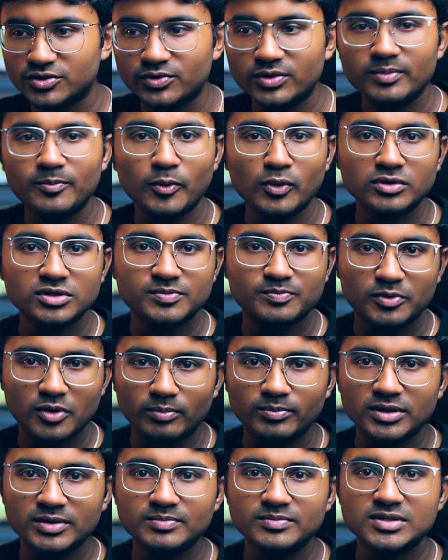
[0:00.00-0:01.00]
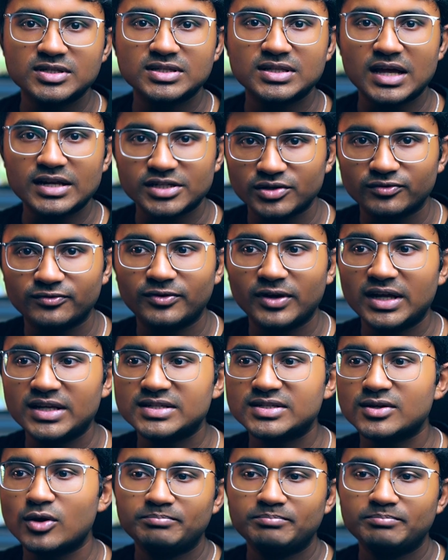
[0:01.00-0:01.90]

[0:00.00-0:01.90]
to report problems that you face